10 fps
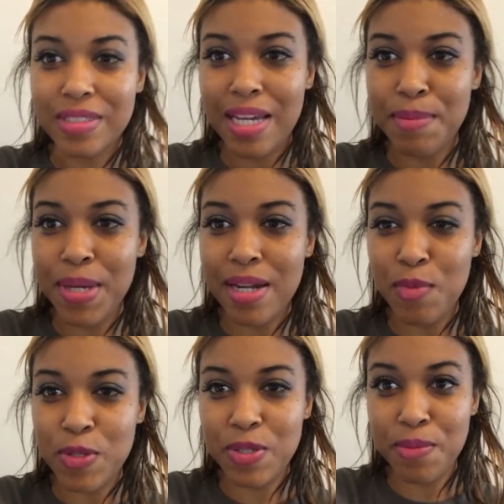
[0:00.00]
Amen. I
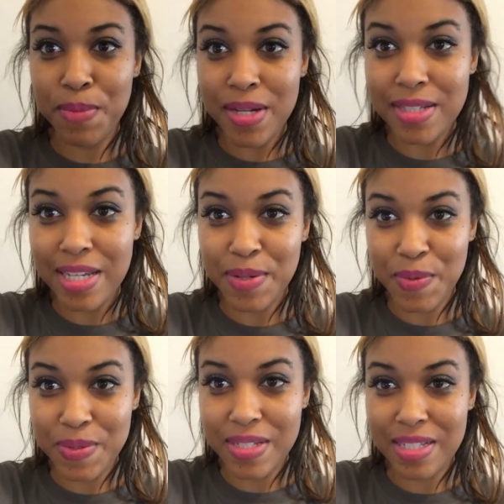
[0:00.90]
want you to meditate
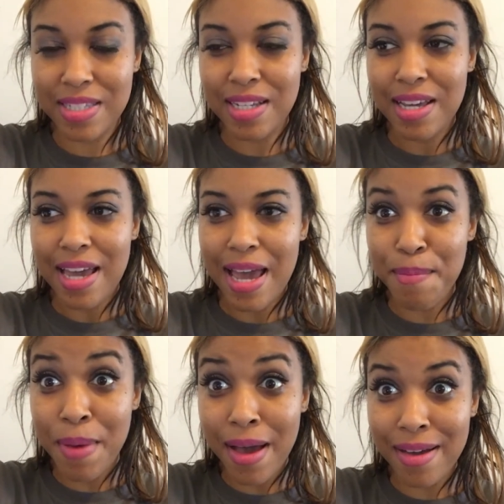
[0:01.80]
on this.
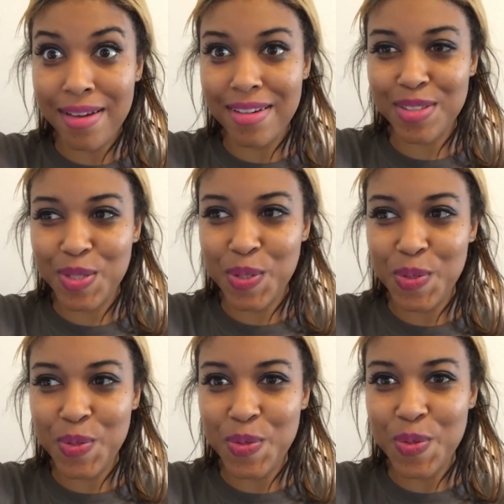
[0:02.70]
Habakkuk
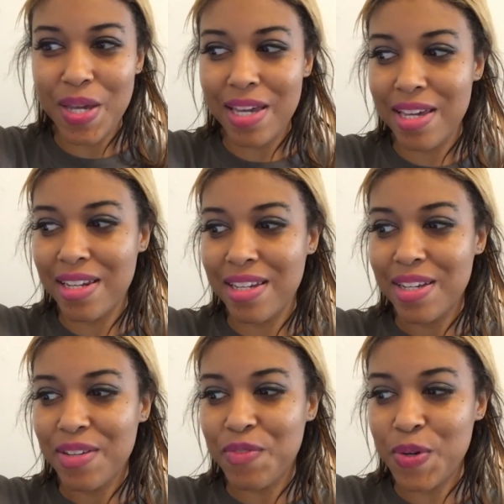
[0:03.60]
2 and
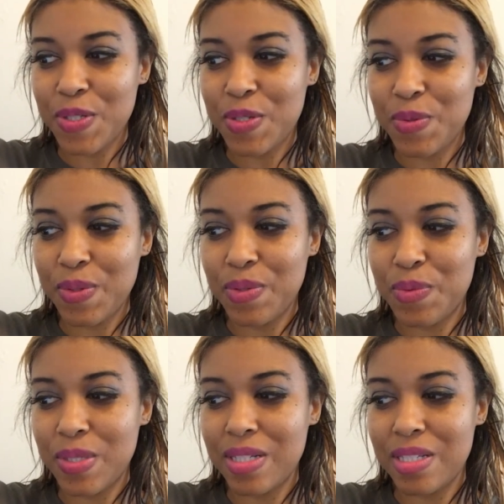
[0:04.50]
verse 3,
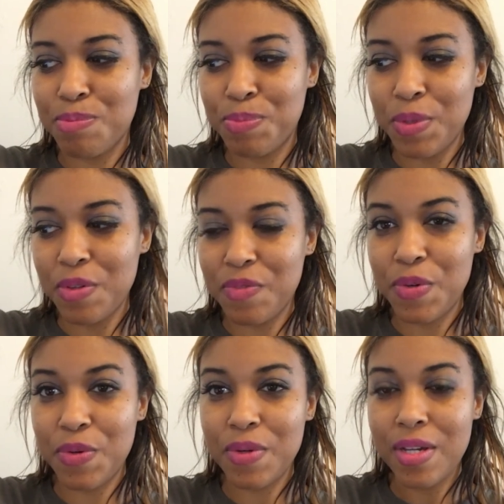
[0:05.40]
which is
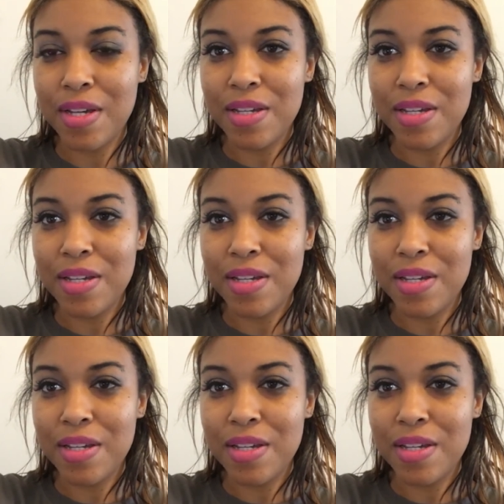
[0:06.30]
beautiful.